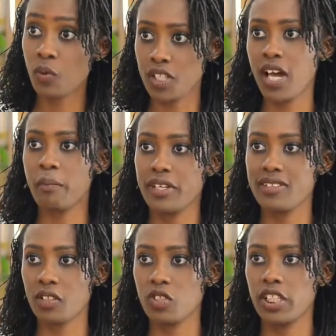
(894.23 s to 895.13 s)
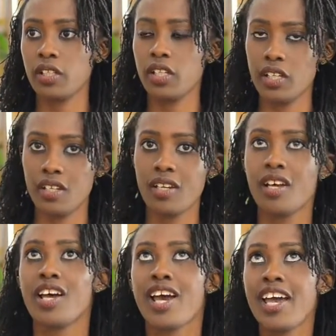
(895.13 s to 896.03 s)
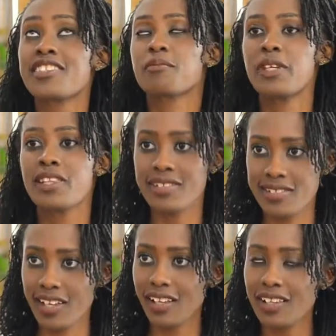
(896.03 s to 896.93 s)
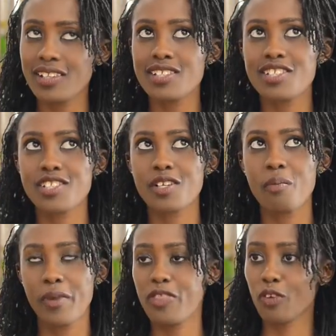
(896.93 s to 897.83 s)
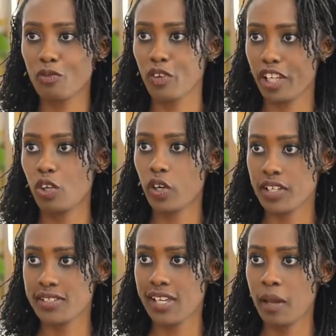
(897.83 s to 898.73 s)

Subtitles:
what happens actually, yeah, in, it's been the sales method for the longest time.